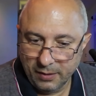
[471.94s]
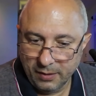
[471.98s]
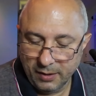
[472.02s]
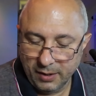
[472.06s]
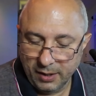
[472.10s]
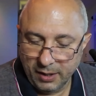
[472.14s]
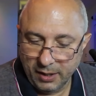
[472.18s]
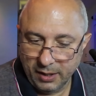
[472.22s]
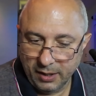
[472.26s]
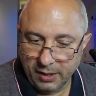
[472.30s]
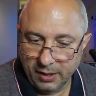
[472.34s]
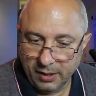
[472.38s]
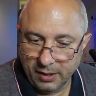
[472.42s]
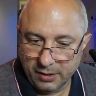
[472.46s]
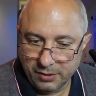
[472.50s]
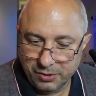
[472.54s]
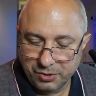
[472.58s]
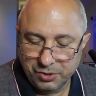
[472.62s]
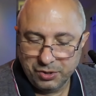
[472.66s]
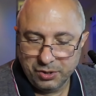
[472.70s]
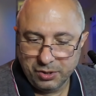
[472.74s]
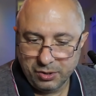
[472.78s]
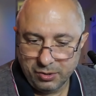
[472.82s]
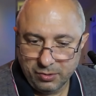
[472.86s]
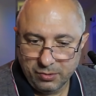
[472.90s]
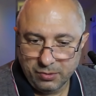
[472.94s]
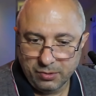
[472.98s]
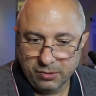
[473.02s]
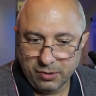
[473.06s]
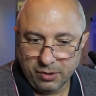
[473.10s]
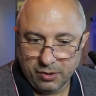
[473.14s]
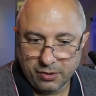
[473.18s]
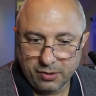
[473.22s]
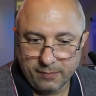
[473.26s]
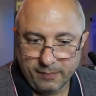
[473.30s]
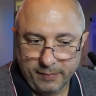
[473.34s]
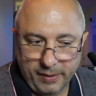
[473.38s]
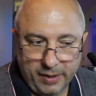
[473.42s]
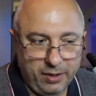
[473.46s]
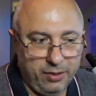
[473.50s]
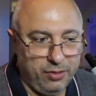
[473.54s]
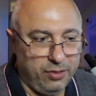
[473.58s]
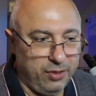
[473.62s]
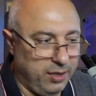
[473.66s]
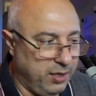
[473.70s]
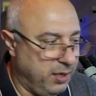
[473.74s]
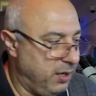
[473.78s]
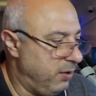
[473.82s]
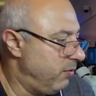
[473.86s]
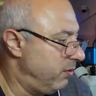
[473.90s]
the issue, or the main
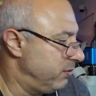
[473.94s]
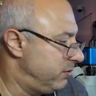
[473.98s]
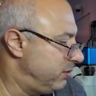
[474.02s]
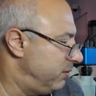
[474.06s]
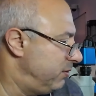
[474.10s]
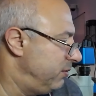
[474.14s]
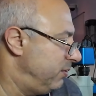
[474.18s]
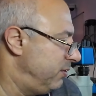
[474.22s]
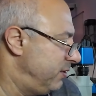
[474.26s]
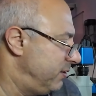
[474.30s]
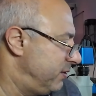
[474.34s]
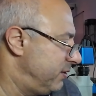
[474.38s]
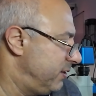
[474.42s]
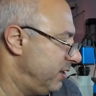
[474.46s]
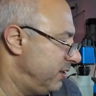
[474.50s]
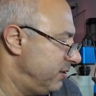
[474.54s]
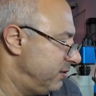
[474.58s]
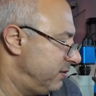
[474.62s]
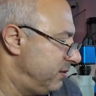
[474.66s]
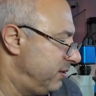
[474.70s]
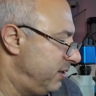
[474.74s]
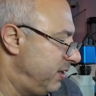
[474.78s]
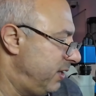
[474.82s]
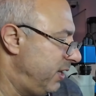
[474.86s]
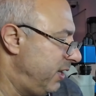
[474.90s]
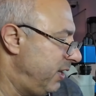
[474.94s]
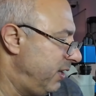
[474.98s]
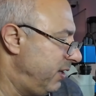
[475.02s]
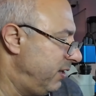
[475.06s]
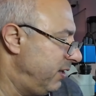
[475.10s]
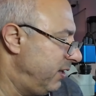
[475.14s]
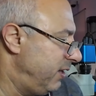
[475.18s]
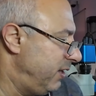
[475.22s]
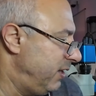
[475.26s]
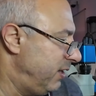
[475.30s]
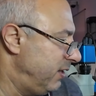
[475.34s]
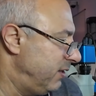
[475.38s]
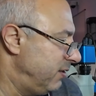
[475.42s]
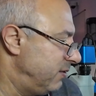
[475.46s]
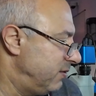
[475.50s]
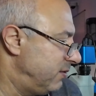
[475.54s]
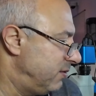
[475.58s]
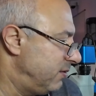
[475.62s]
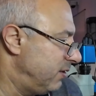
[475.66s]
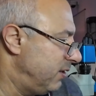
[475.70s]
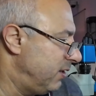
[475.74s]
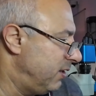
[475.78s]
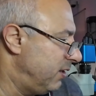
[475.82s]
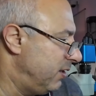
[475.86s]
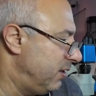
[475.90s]
thing I wanted to discuss today, is